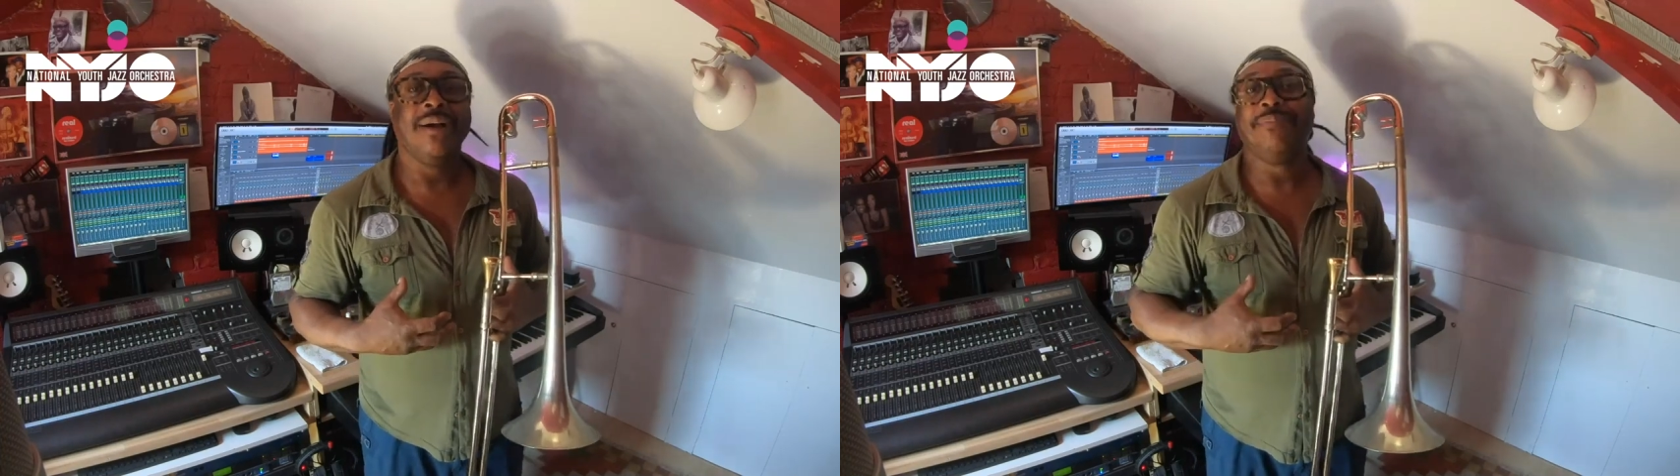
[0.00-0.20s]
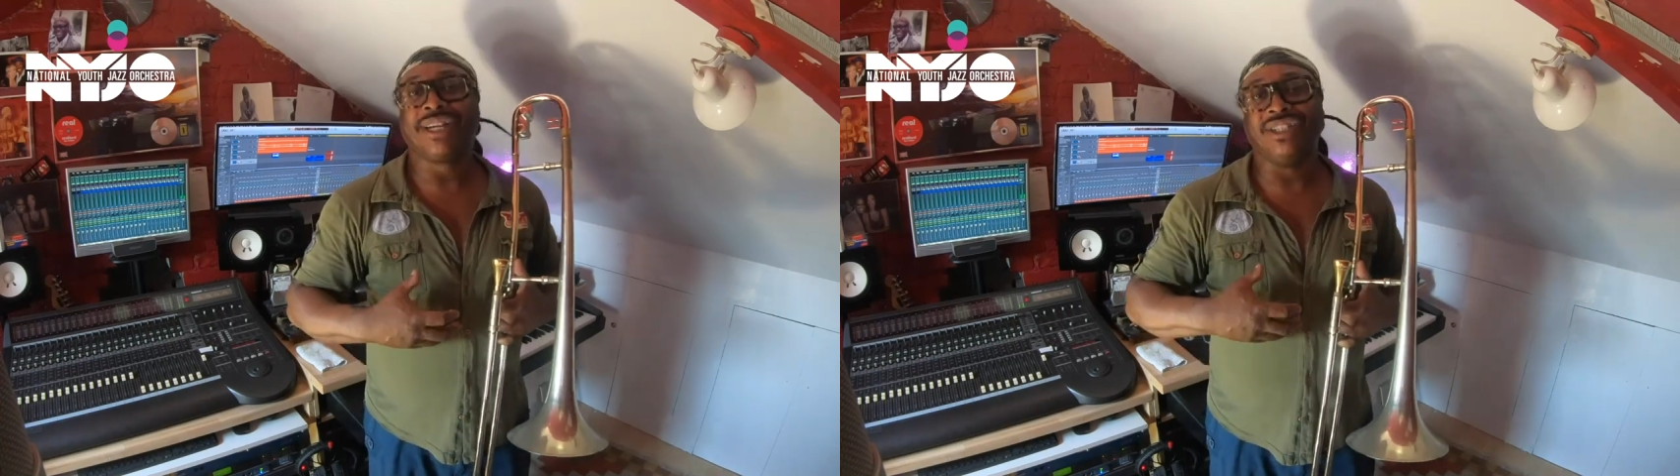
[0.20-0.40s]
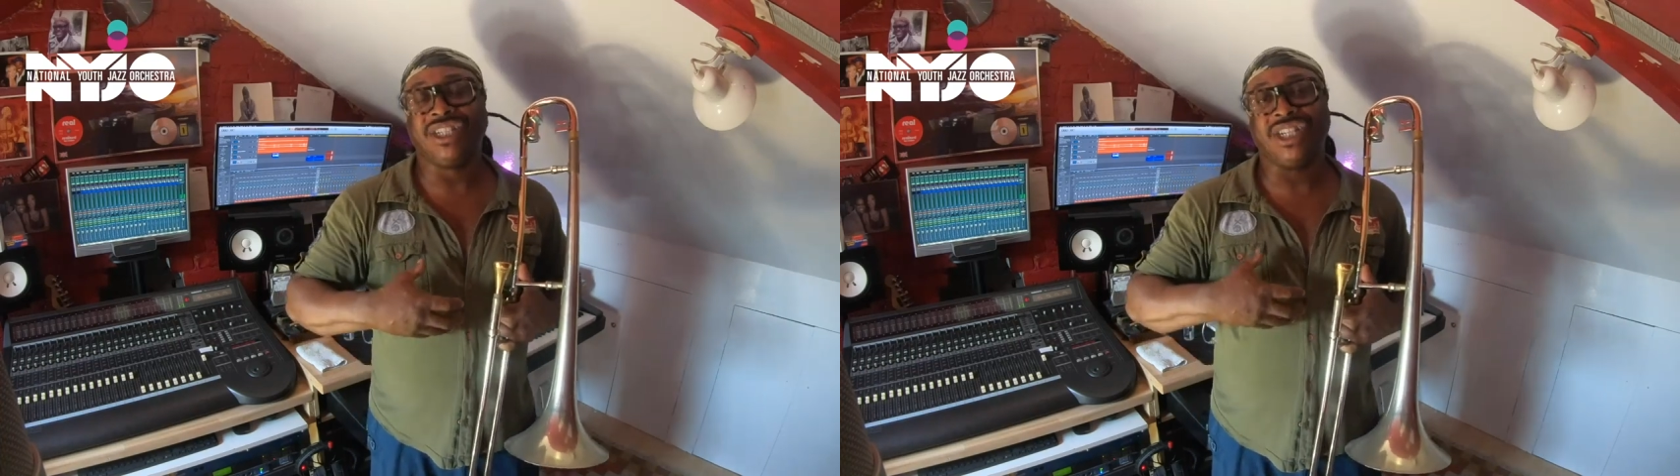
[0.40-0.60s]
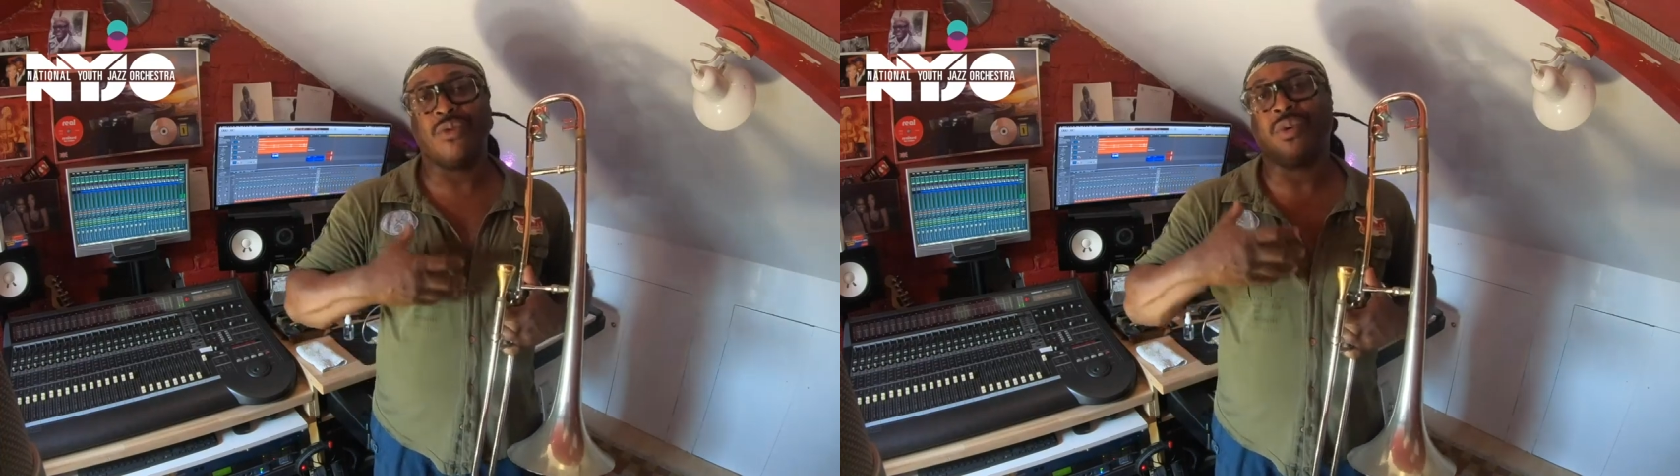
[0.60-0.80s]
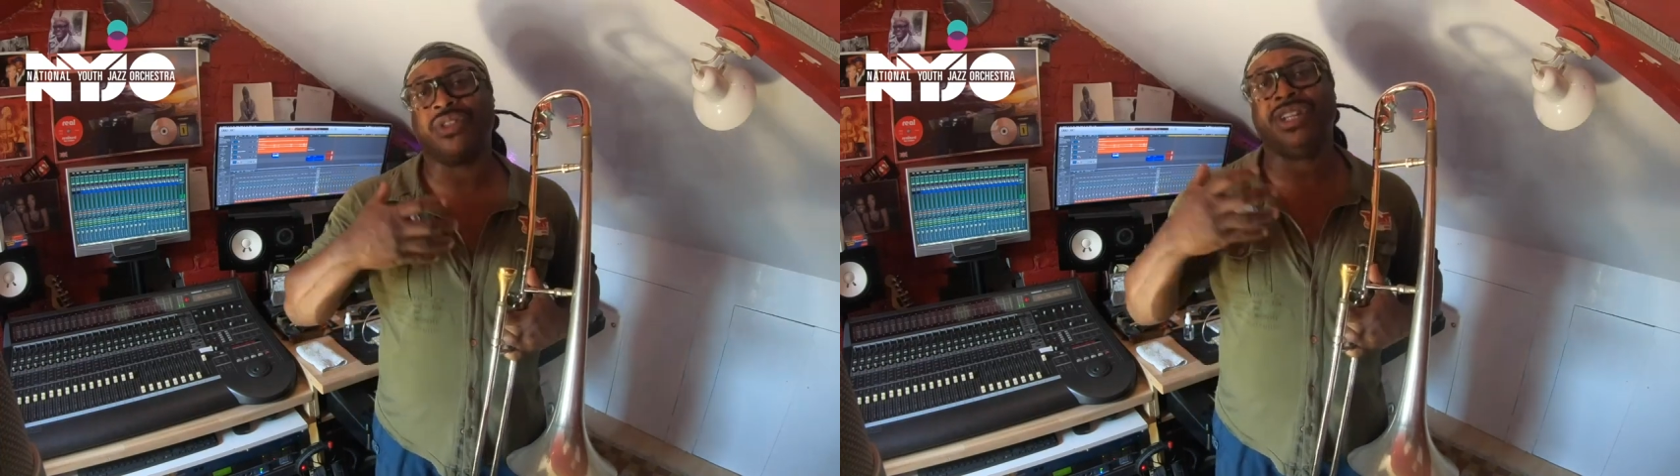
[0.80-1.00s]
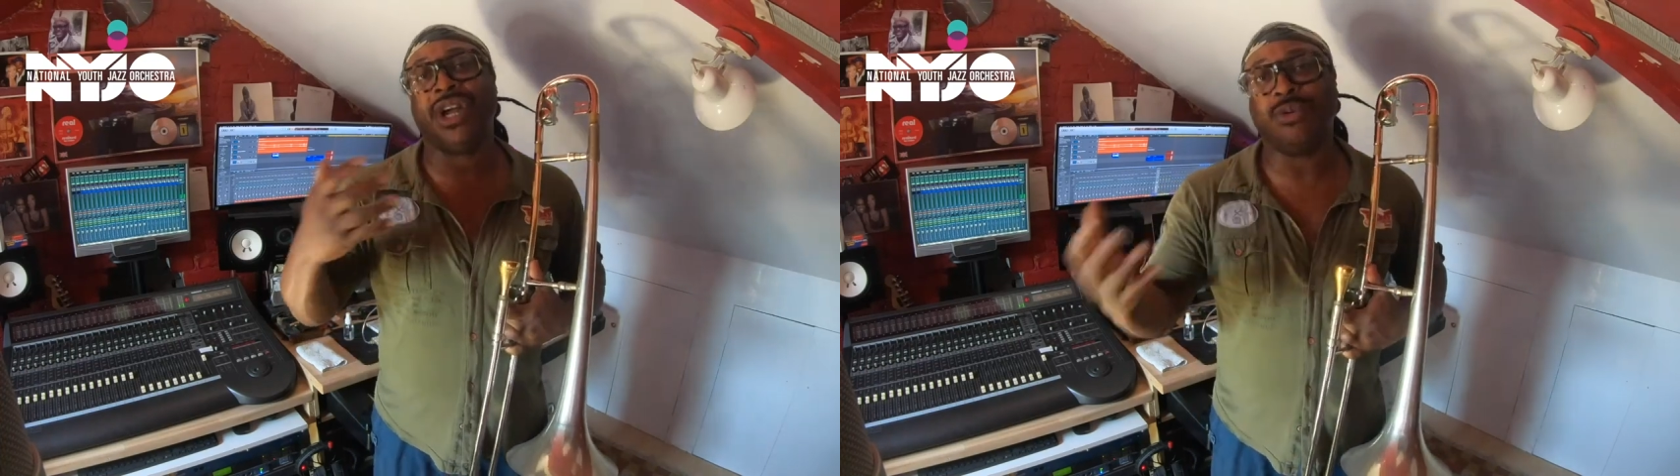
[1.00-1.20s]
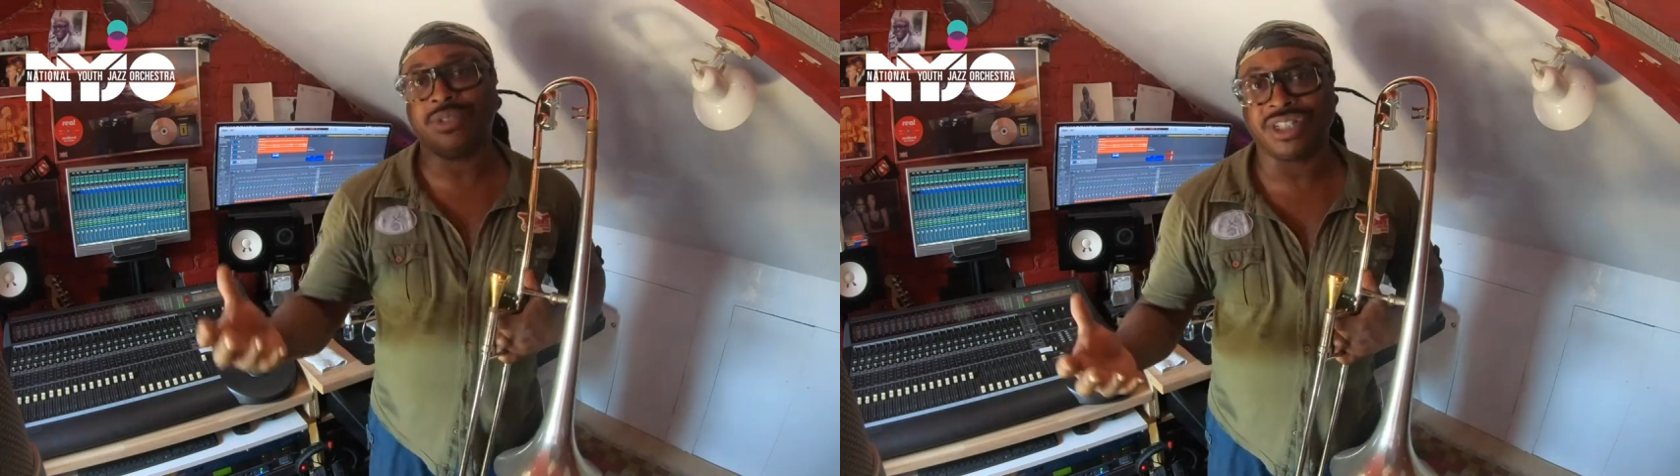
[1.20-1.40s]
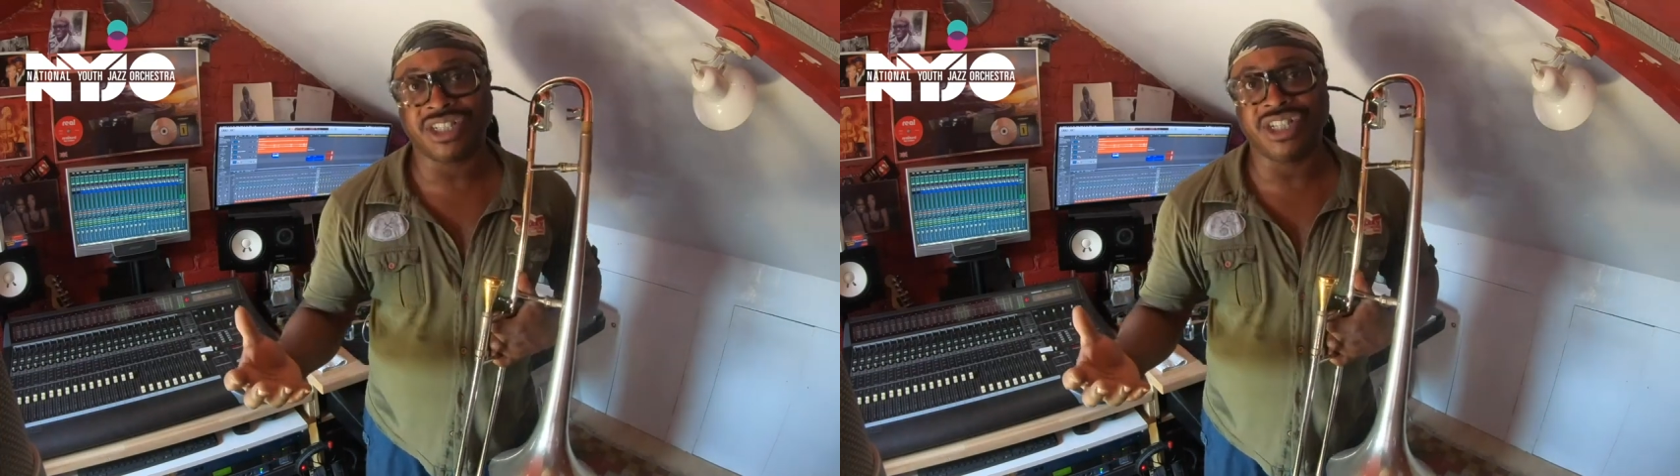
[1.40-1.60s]
because you don't want the
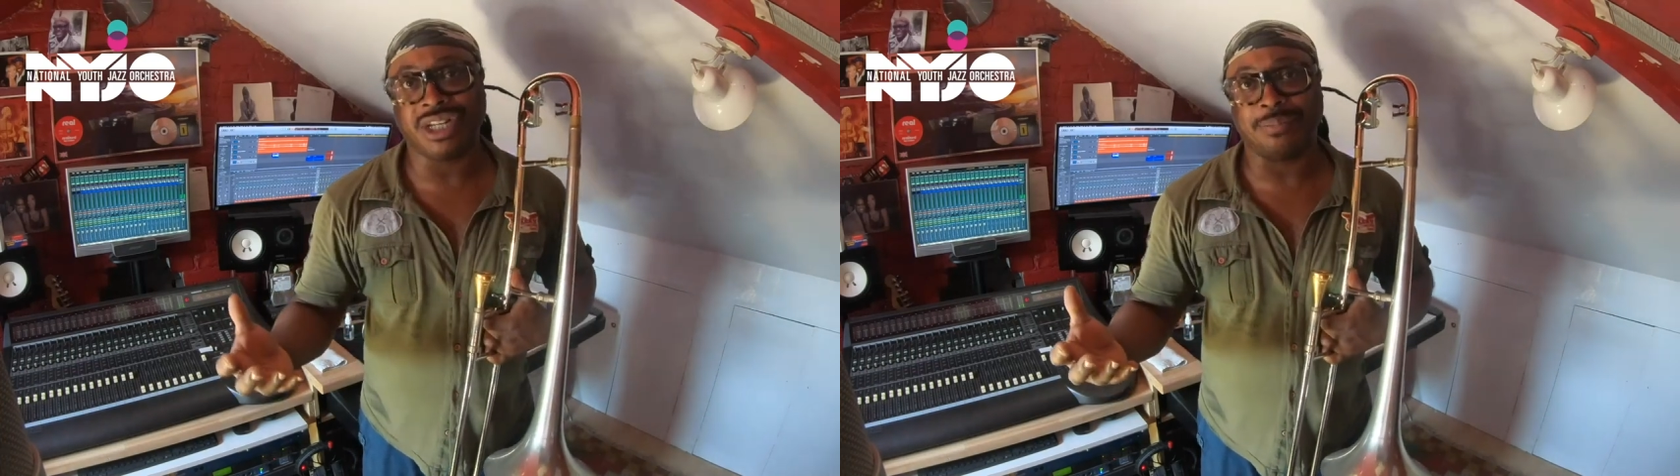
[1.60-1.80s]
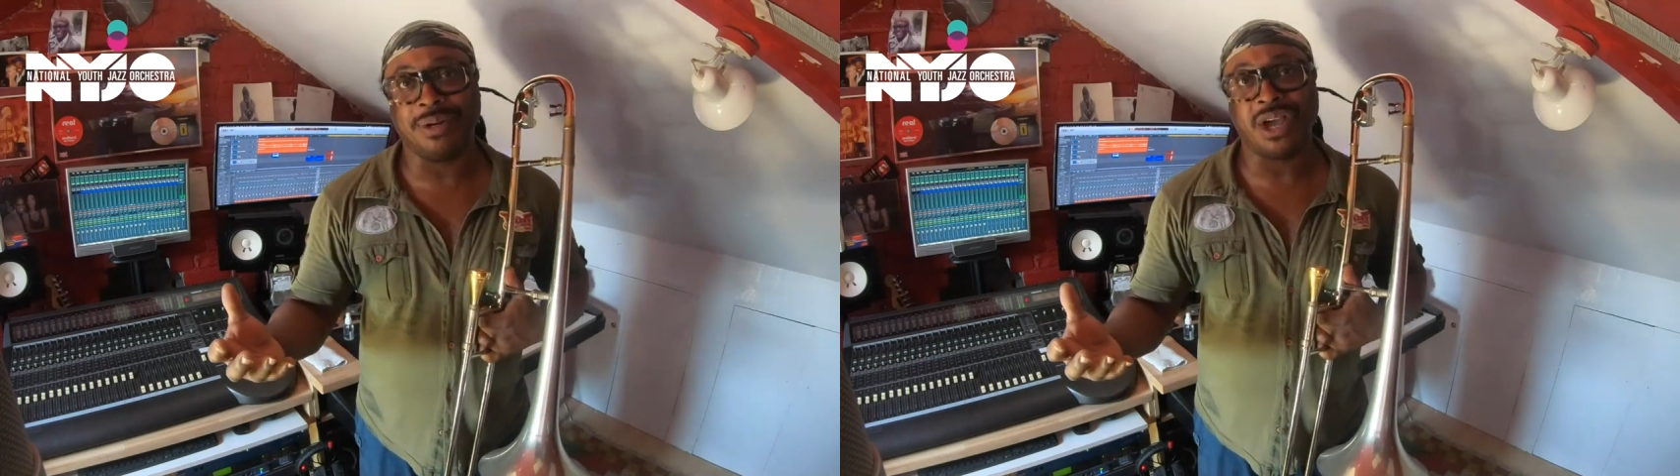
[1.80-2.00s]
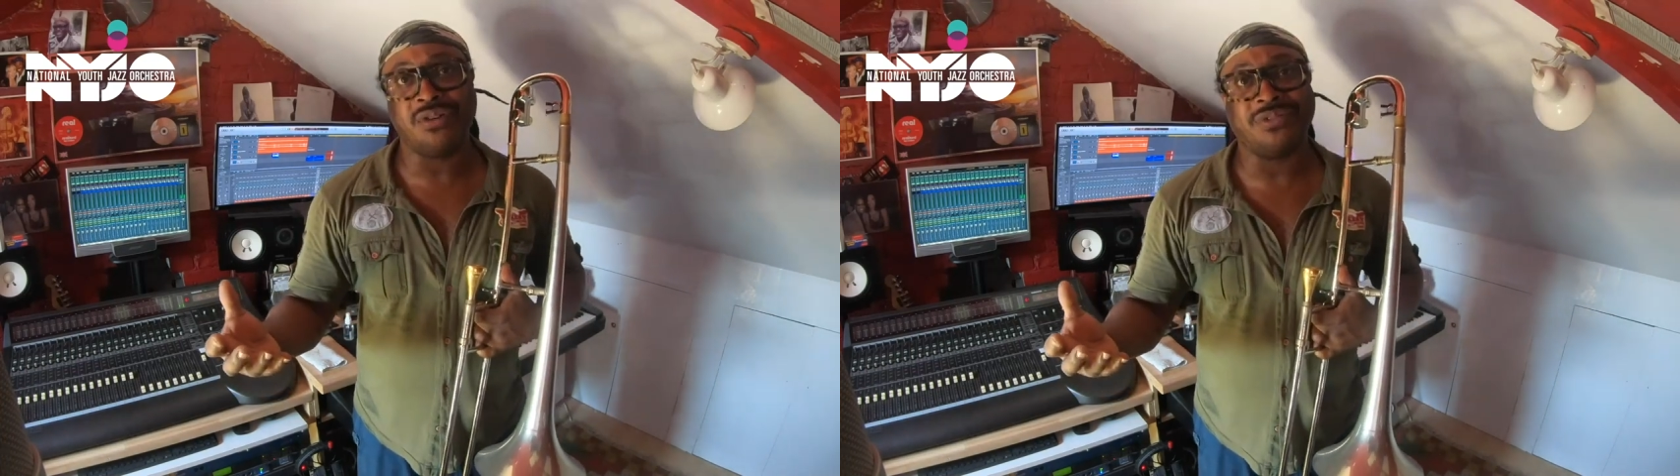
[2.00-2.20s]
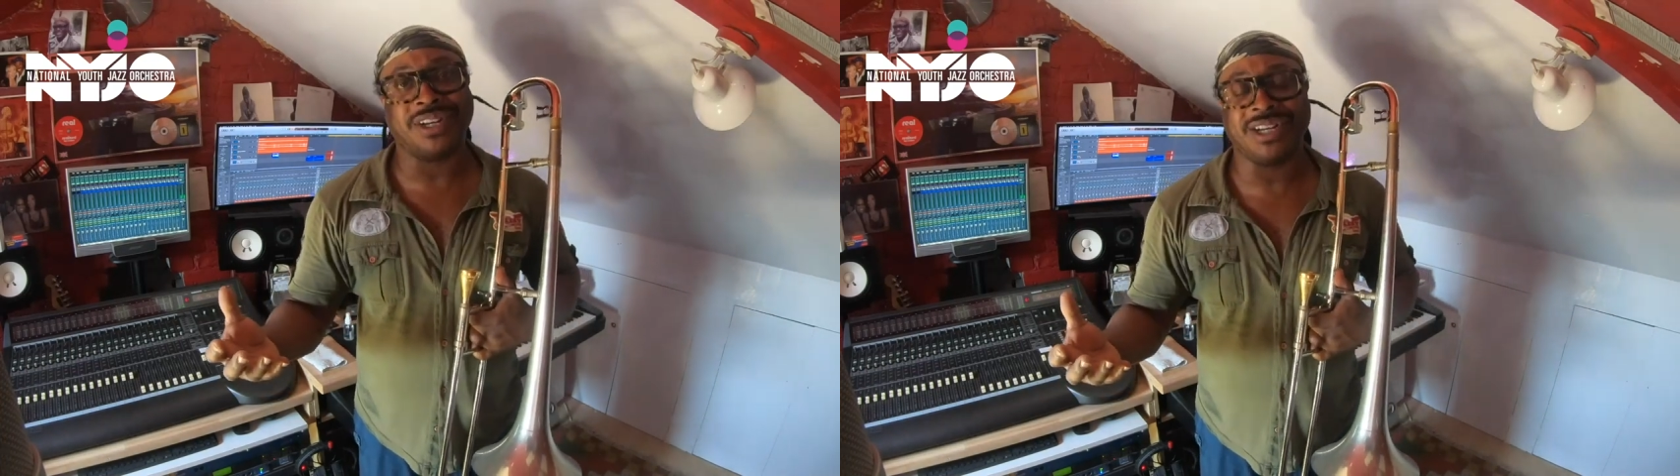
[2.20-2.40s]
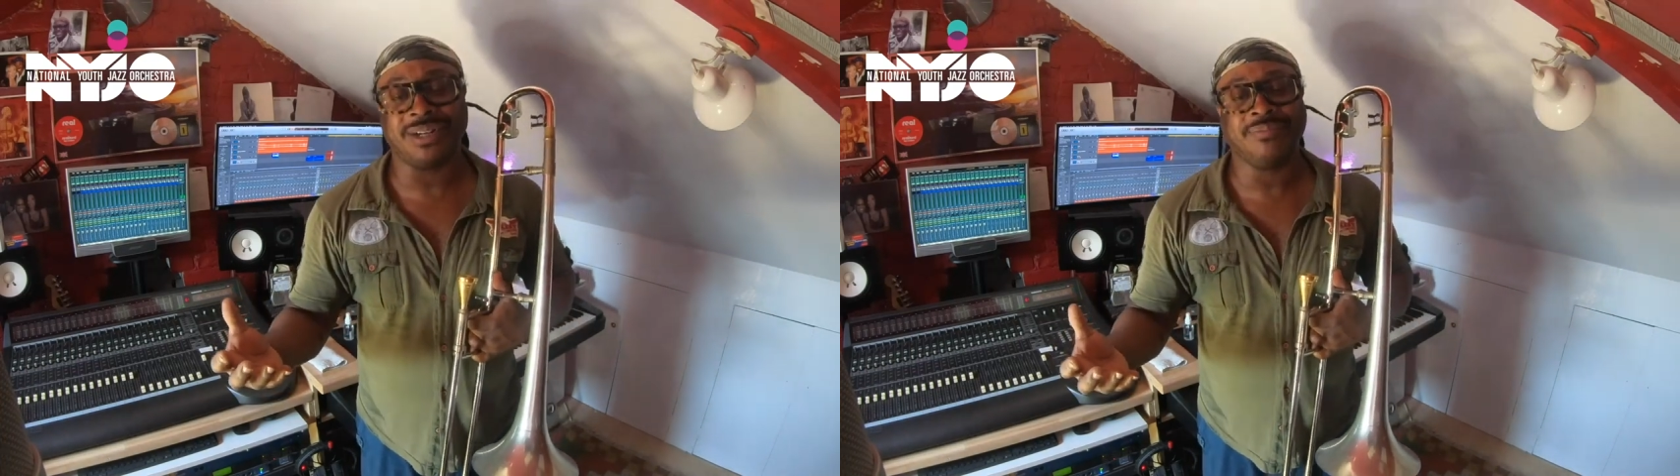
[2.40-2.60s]
notes to topple over.